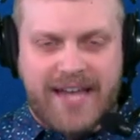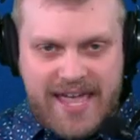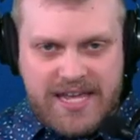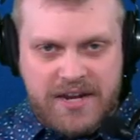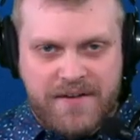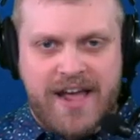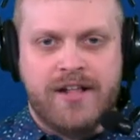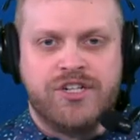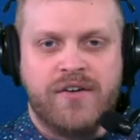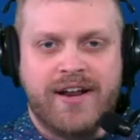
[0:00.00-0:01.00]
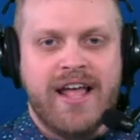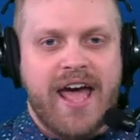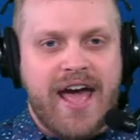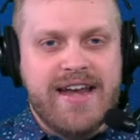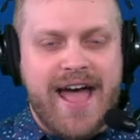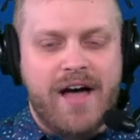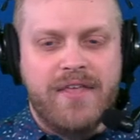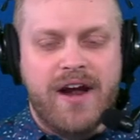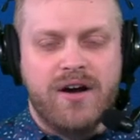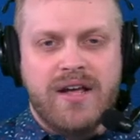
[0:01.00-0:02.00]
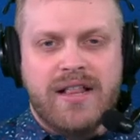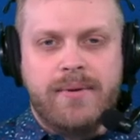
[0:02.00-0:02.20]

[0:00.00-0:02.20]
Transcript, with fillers: take advantage of it. Head down there.